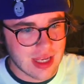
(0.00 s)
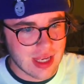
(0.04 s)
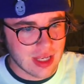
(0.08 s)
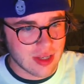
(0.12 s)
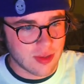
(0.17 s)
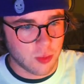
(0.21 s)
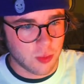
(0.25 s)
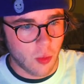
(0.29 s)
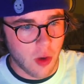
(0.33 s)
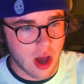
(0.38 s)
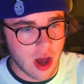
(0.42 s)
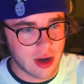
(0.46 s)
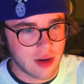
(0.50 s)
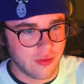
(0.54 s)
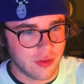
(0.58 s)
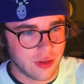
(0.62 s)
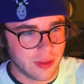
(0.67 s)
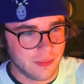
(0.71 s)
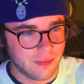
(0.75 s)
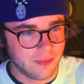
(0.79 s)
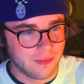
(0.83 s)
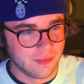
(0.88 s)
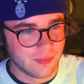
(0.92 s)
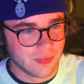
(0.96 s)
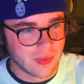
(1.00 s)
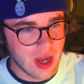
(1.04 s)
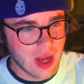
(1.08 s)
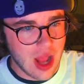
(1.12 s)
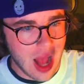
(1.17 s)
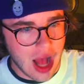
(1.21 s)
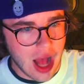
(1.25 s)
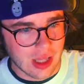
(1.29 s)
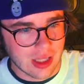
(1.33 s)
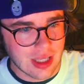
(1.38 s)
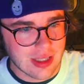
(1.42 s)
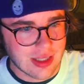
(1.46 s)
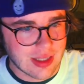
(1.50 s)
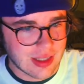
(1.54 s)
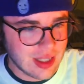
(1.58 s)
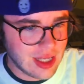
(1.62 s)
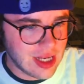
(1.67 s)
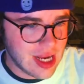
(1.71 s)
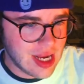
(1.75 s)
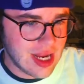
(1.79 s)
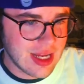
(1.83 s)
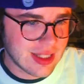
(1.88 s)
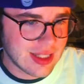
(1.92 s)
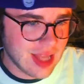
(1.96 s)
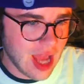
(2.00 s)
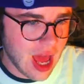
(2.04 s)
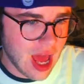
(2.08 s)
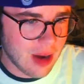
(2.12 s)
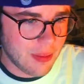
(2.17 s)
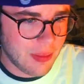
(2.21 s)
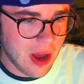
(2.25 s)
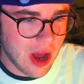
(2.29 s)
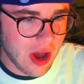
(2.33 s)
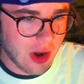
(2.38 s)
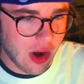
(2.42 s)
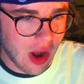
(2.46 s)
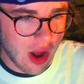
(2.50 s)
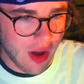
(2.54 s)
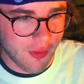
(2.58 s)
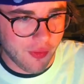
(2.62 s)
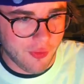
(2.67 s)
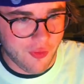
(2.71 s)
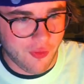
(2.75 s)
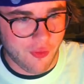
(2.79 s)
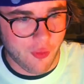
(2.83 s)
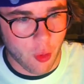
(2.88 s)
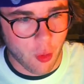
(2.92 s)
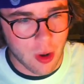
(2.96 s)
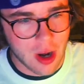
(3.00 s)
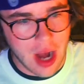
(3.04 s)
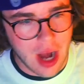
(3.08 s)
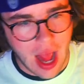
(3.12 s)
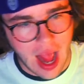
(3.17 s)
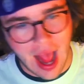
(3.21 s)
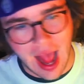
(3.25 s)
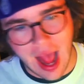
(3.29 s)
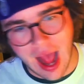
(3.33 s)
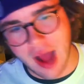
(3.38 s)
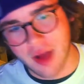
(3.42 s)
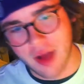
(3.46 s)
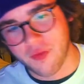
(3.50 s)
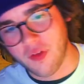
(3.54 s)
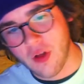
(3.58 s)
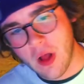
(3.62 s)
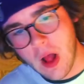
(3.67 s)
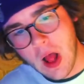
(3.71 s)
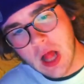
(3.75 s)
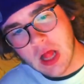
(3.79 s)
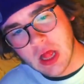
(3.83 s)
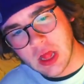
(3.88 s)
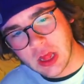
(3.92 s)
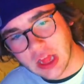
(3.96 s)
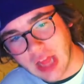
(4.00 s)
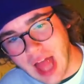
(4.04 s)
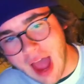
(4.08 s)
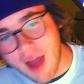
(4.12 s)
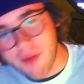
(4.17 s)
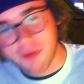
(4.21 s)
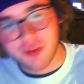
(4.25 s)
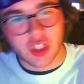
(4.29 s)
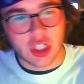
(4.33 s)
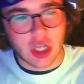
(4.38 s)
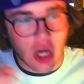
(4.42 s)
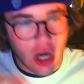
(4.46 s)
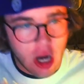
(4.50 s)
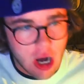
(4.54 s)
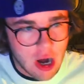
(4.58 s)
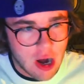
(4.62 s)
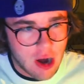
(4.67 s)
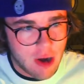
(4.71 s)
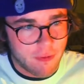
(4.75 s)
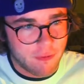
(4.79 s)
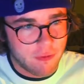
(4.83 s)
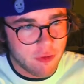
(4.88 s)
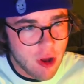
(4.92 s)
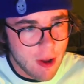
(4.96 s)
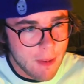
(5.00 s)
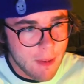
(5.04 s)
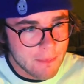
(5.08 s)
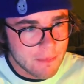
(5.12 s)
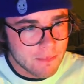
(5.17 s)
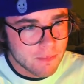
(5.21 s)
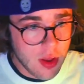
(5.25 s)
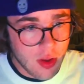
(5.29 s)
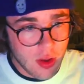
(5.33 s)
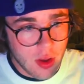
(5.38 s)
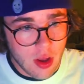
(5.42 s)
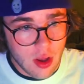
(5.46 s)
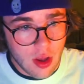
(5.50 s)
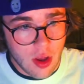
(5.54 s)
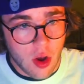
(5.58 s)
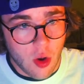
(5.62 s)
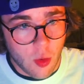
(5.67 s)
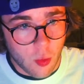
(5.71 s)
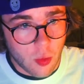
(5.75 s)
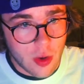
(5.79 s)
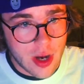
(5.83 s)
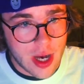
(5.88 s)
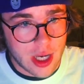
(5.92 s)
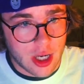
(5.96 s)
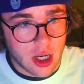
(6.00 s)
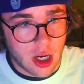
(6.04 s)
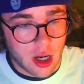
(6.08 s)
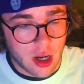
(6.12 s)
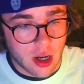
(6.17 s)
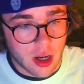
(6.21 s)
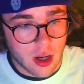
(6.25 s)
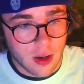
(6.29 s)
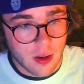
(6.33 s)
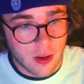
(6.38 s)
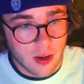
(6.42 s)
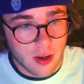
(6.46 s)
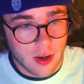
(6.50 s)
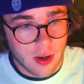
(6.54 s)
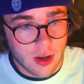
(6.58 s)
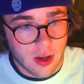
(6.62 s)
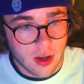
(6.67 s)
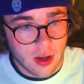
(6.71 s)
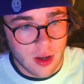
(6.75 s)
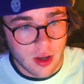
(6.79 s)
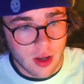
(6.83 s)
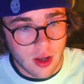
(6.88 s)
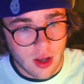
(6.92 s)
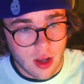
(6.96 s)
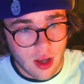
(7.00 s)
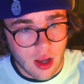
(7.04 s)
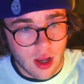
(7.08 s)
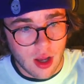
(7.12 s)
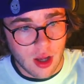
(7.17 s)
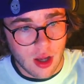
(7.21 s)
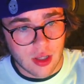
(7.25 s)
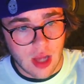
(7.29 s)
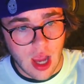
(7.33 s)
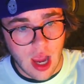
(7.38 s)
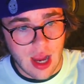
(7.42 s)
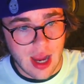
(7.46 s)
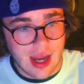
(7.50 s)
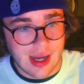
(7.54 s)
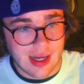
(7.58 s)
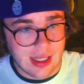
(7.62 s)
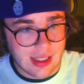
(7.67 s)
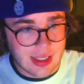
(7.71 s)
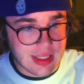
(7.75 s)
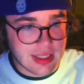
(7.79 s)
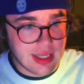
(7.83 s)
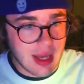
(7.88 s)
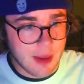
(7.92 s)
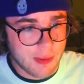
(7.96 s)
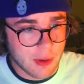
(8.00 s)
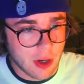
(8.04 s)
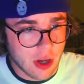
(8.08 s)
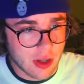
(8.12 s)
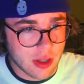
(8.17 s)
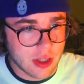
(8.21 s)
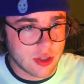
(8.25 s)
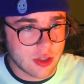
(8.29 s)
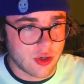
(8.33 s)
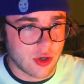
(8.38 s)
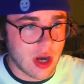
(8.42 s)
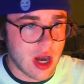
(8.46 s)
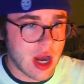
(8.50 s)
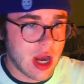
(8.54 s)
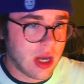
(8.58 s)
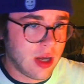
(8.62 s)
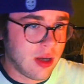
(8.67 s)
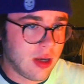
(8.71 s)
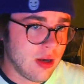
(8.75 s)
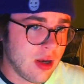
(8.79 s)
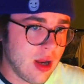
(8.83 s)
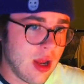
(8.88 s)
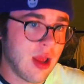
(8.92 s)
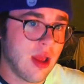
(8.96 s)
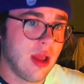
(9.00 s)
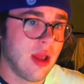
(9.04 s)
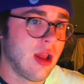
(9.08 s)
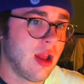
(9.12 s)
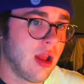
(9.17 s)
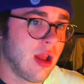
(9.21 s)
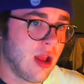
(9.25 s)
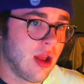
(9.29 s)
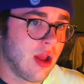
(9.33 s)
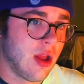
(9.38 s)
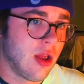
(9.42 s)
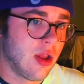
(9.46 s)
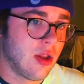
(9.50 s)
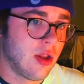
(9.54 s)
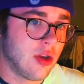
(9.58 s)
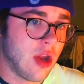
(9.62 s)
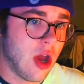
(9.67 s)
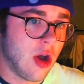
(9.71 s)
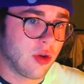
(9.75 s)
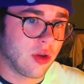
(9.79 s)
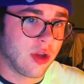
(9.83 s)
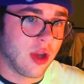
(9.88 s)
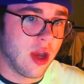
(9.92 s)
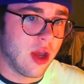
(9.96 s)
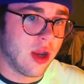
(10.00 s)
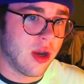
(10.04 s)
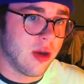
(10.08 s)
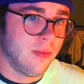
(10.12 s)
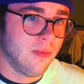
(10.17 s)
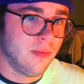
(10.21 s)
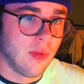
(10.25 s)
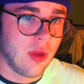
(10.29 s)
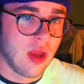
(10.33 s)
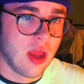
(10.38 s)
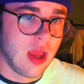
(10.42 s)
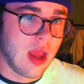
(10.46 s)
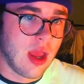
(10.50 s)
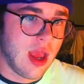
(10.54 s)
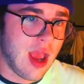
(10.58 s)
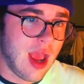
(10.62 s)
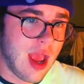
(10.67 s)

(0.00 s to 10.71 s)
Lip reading: This is one of them. Let's see. He's got about a 4.5 left curve wiener. Okay, and he's stepping on the drain. No good.